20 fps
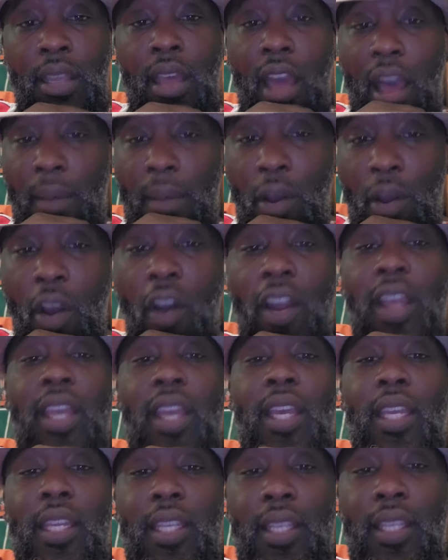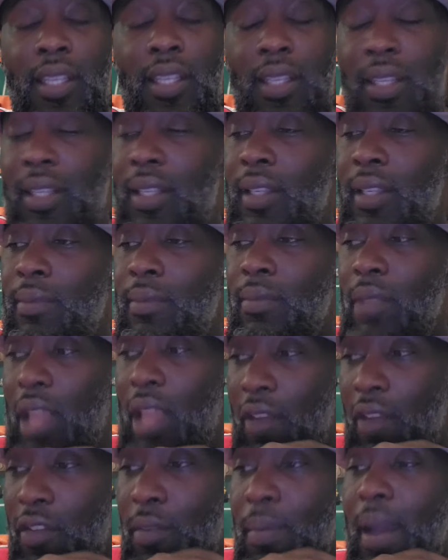I'm hard headed.
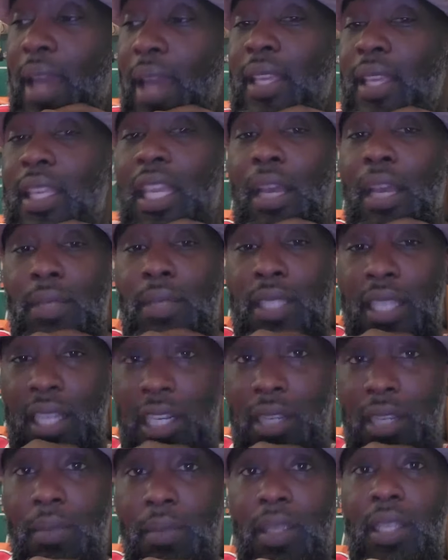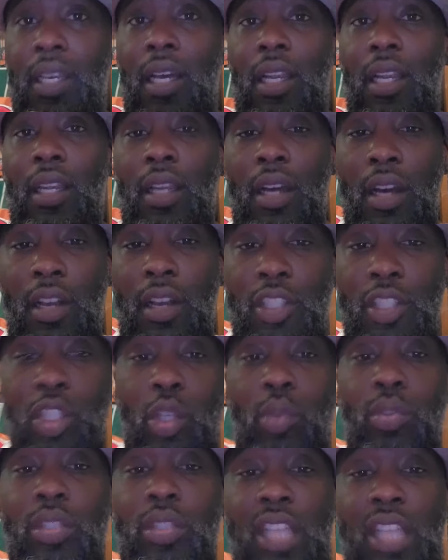Everybody kept telling me,
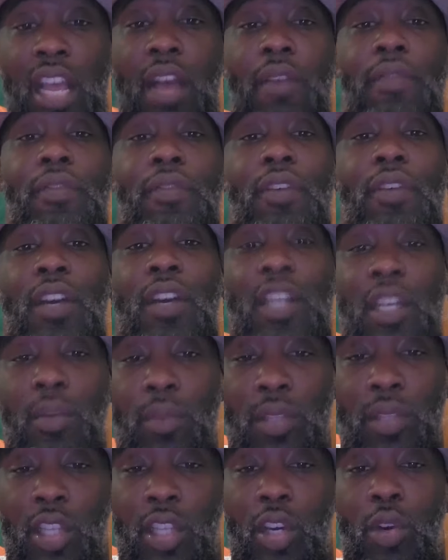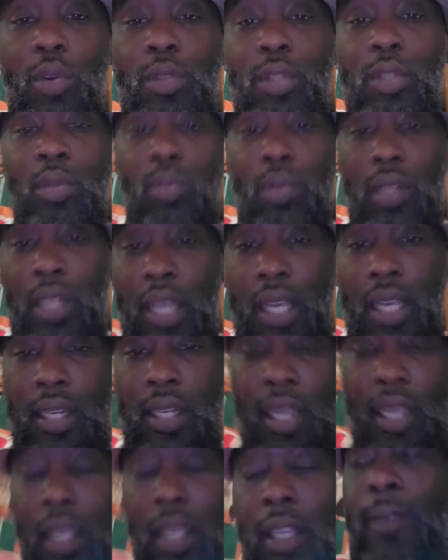Alonzo, stop fucking with the Wholesome One like
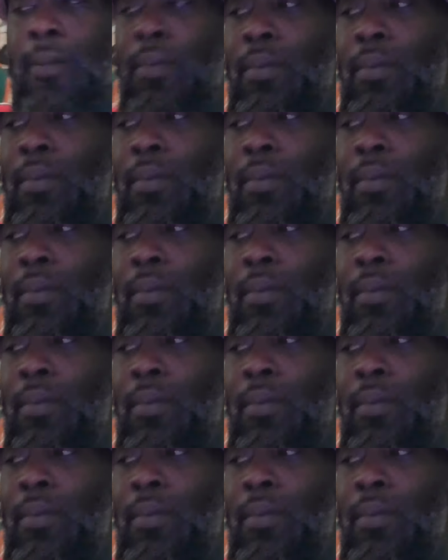that.